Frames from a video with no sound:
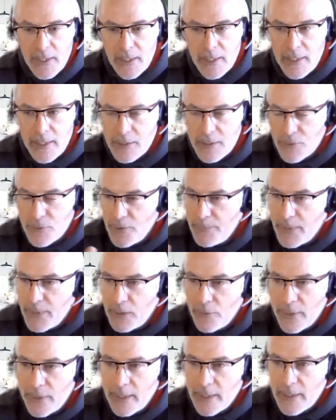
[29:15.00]
is going to be
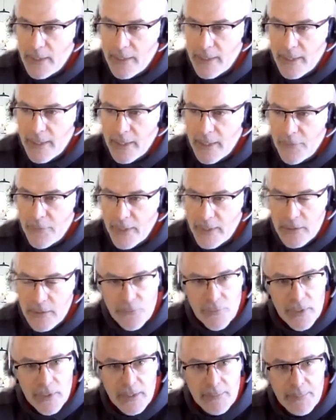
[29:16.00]
looking at the things
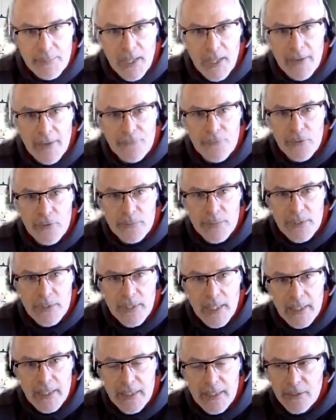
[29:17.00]
around the platform
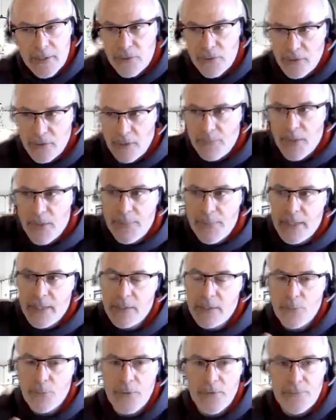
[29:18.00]
side here. So some of the bits
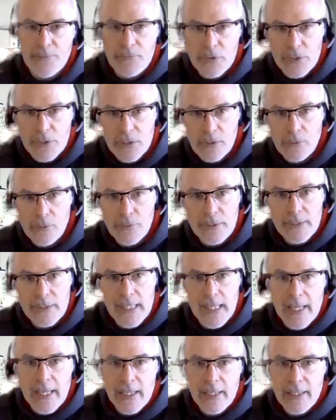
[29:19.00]
that we've just looked
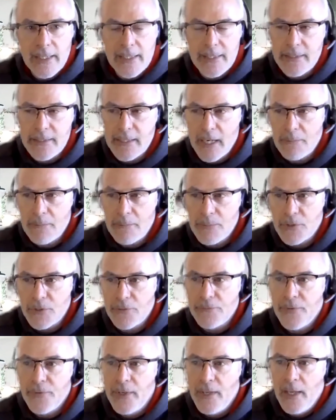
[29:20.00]
at in terms
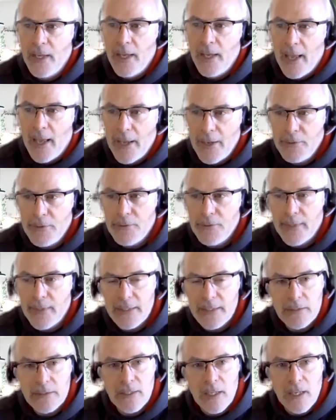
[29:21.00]
of how do I
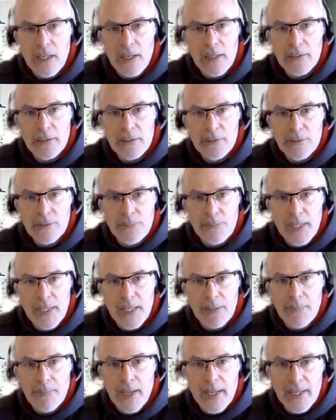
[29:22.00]
start to
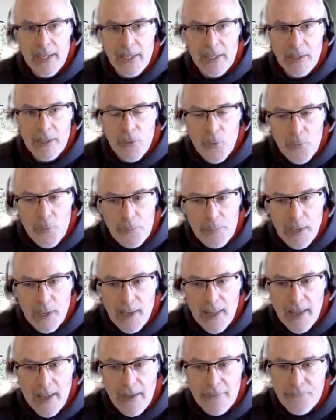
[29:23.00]
make my whole
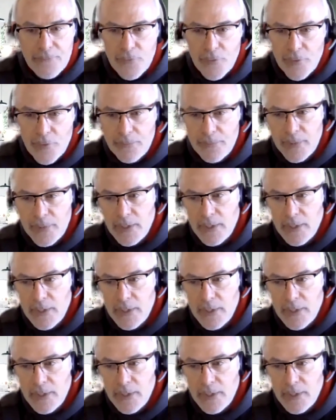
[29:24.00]
platform